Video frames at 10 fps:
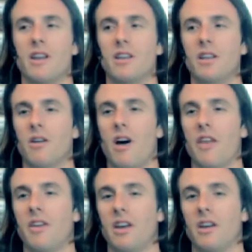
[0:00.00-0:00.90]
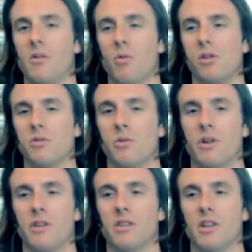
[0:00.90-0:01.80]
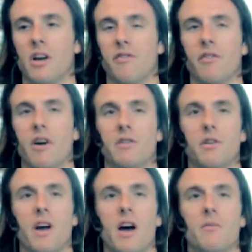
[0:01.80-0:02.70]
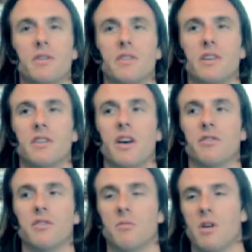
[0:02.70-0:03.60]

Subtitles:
And, I think in a world where there's a lot of fluff and crap, it's nice to have some